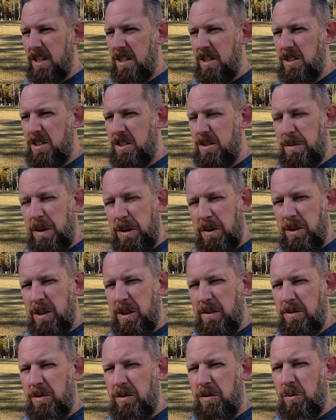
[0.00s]
Spirit
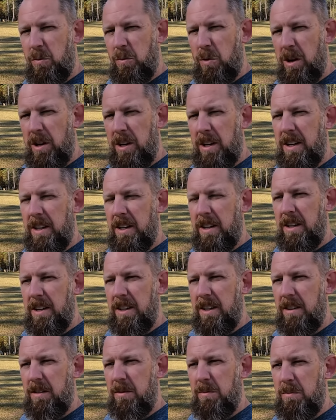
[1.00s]
of Suwannee
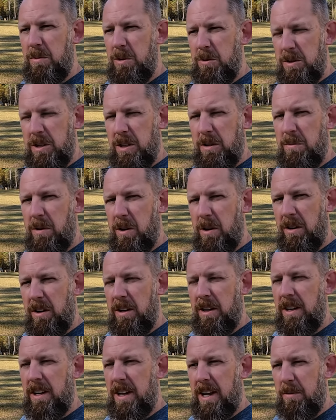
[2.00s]
Music Park
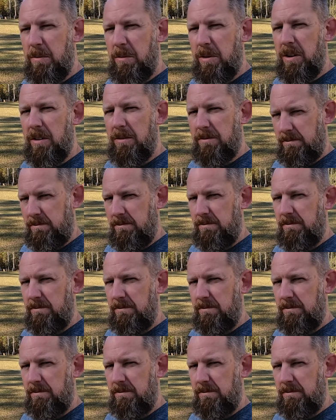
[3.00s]
and Campground.